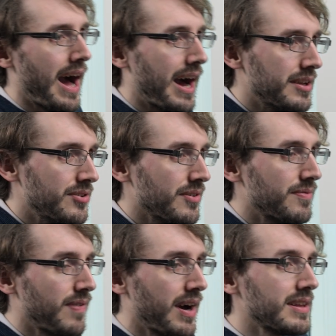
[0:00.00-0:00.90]
And
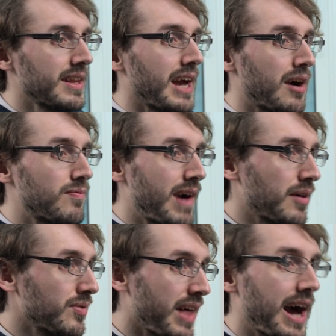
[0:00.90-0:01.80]
finally,
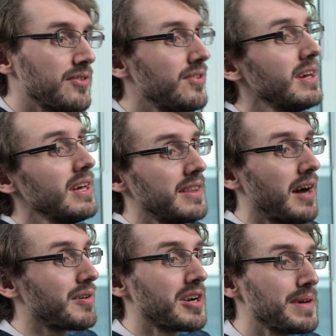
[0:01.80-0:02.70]
around that, there
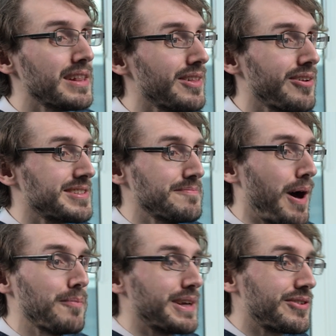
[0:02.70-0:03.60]
are going to be lots of
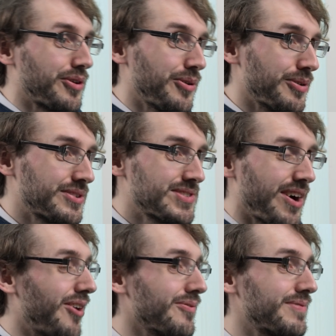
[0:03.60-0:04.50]
public talks
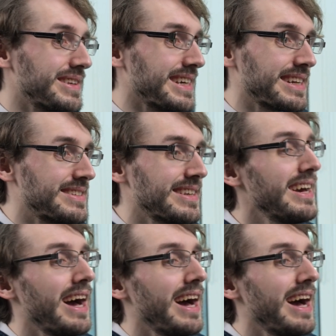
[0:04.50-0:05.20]
on physics,